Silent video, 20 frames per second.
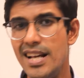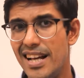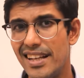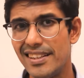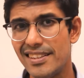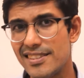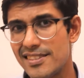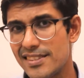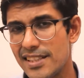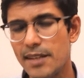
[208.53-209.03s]
At
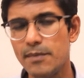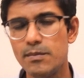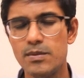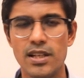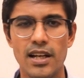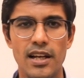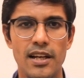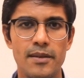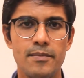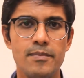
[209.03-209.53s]
the same
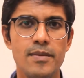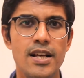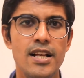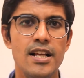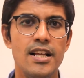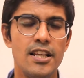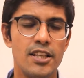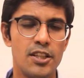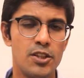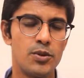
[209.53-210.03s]
time,
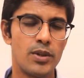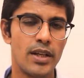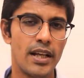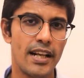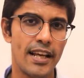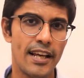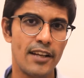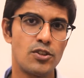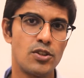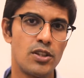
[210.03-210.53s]
you can
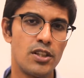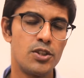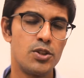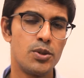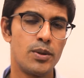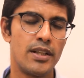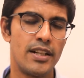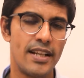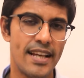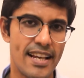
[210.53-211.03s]
actually
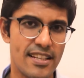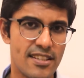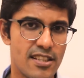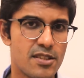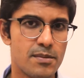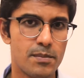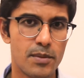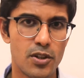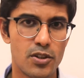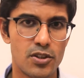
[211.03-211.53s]
do an
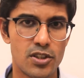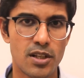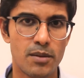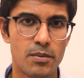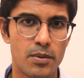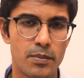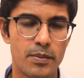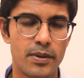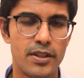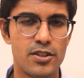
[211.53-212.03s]
assessment on top
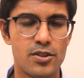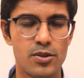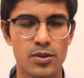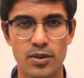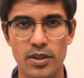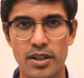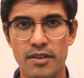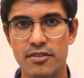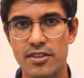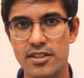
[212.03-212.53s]
of it. So
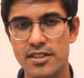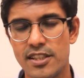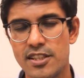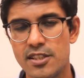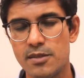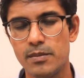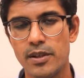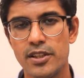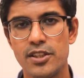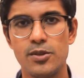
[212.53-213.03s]
every
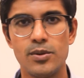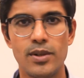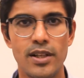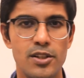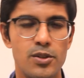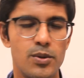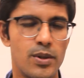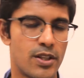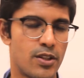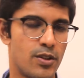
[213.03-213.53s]
6 months, you can
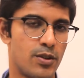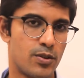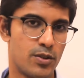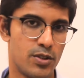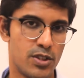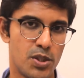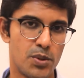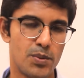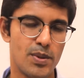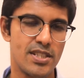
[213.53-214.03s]
do a
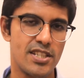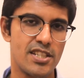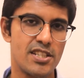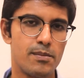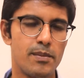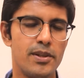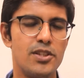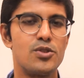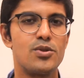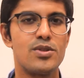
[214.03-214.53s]
continuous
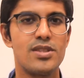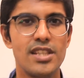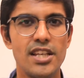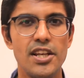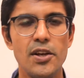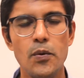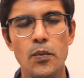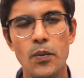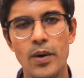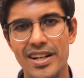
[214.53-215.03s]
assessment to
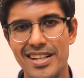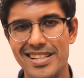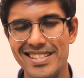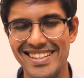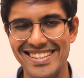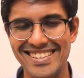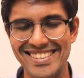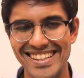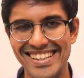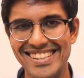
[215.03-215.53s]
see what is
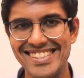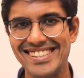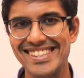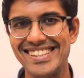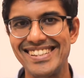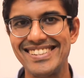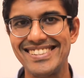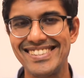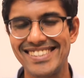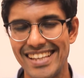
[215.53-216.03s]

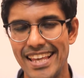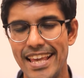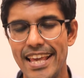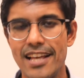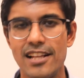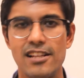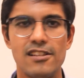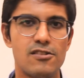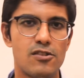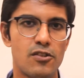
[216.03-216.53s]
existing
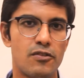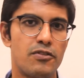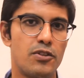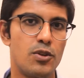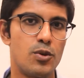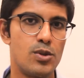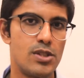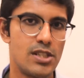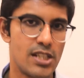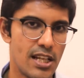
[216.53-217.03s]
skills of
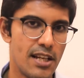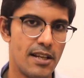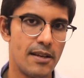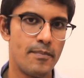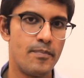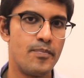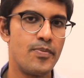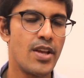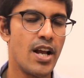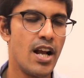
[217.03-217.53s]
your
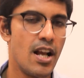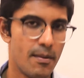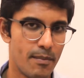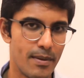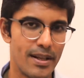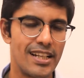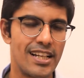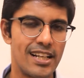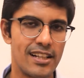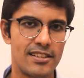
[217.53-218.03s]
team,
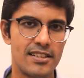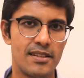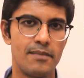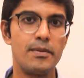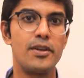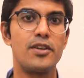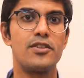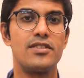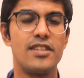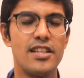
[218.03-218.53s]
medical team,
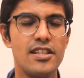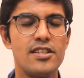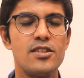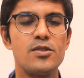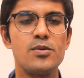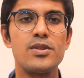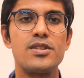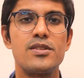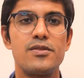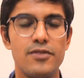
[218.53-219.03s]
because this
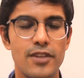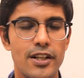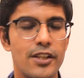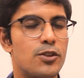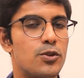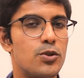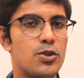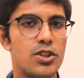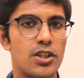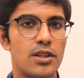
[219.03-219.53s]
is very
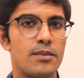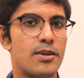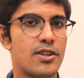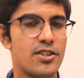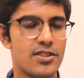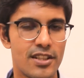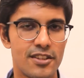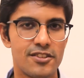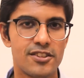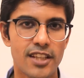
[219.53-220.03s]
crucial,
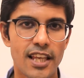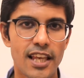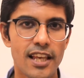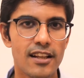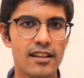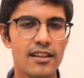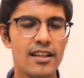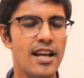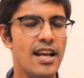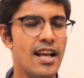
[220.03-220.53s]
because their
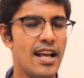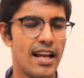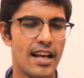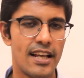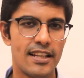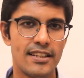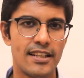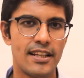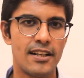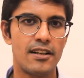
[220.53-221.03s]
skill
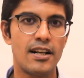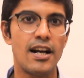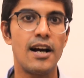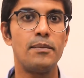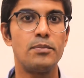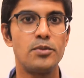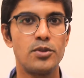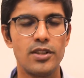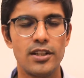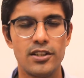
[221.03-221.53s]
and their
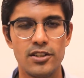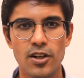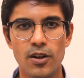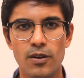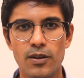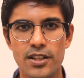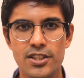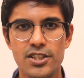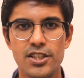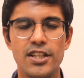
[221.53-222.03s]
up-to-date
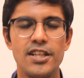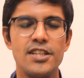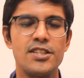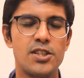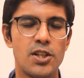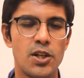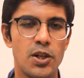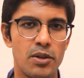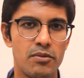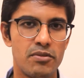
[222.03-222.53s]
knowledge is
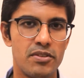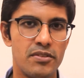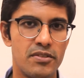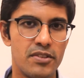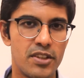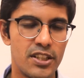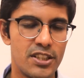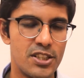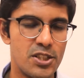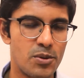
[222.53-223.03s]
going to be
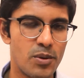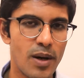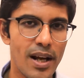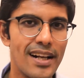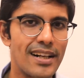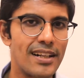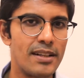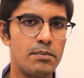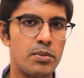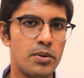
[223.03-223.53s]

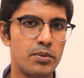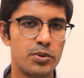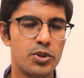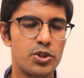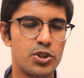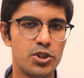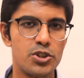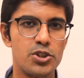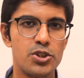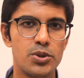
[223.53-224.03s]
directly
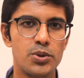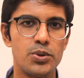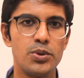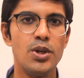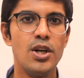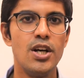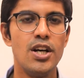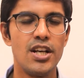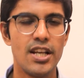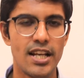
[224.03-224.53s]
proportional to
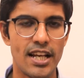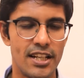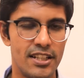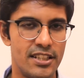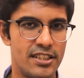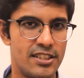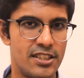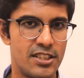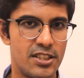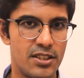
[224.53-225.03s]

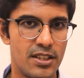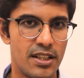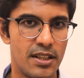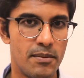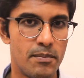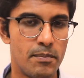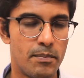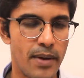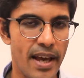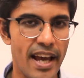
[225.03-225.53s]
and
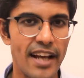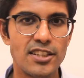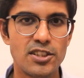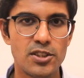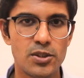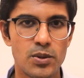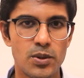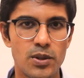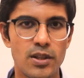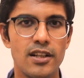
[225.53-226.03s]
impact
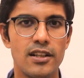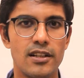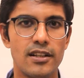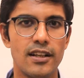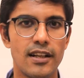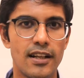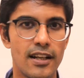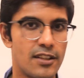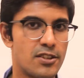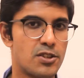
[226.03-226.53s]
your
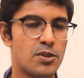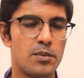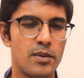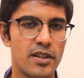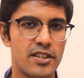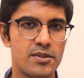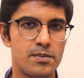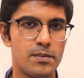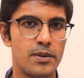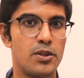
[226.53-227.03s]
customer
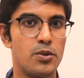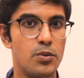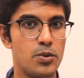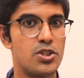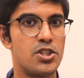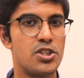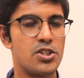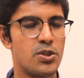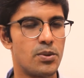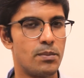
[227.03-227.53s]
experience,
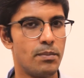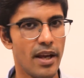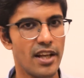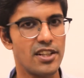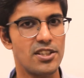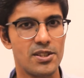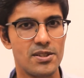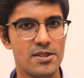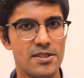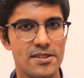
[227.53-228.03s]
which is your
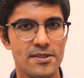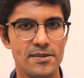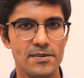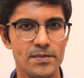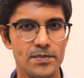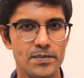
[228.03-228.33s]
passions.